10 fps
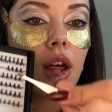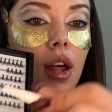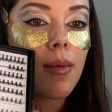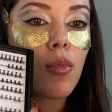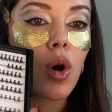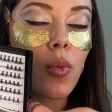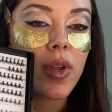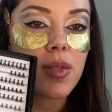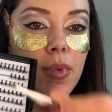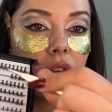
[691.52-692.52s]
more
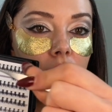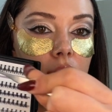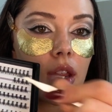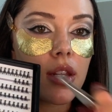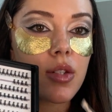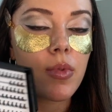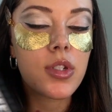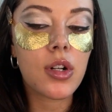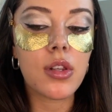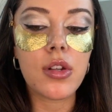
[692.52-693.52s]
wispy, and then these ones
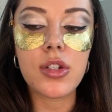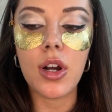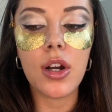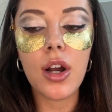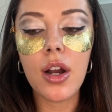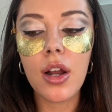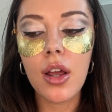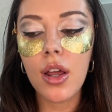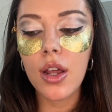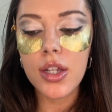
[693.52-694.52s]
are a little darker.
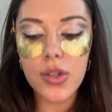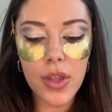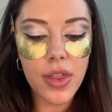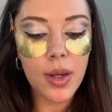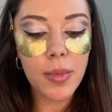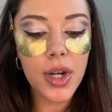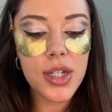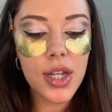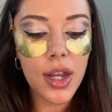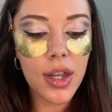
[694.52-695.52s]
So I think I'm gonna
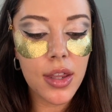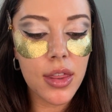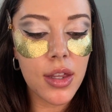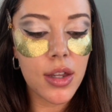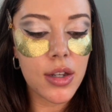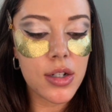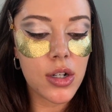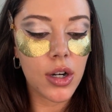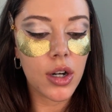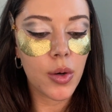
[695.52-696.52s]
take the
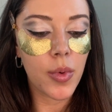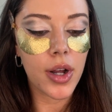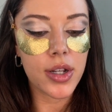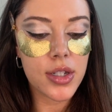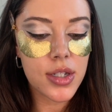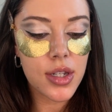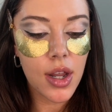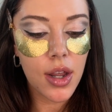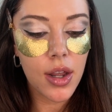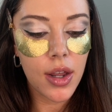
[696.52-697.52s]
darker ones
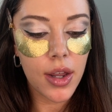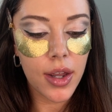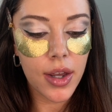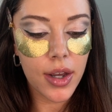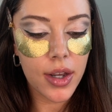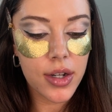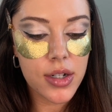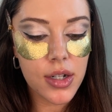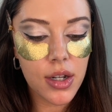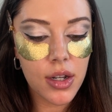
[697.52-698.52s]
and
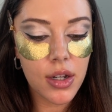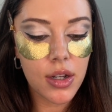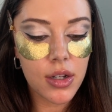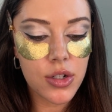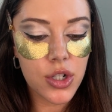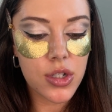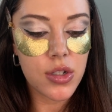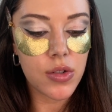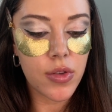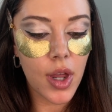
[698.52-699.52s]
just
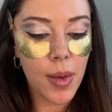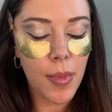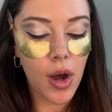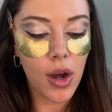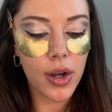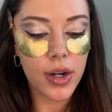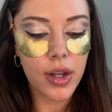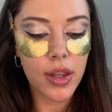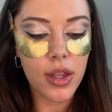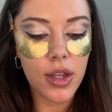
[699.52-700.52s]
do them on
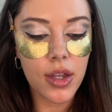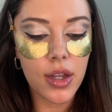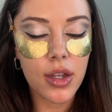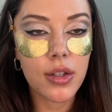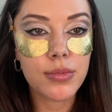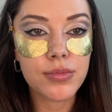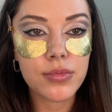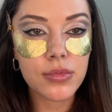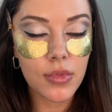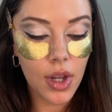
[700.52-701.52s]
the
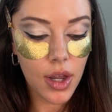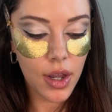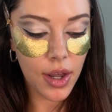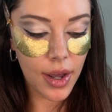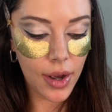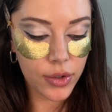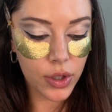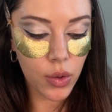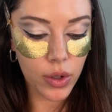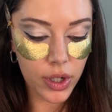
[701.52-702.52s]
outer
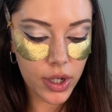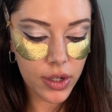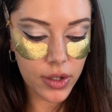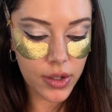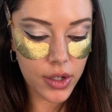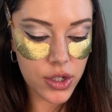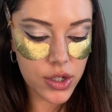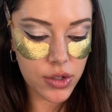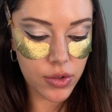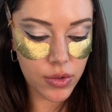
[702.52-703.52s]
corner, and then just
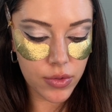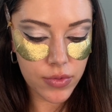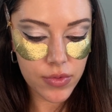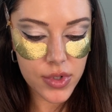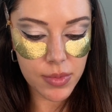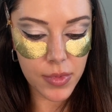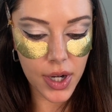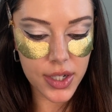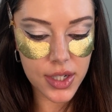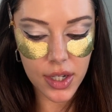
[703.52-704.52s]
do some nice like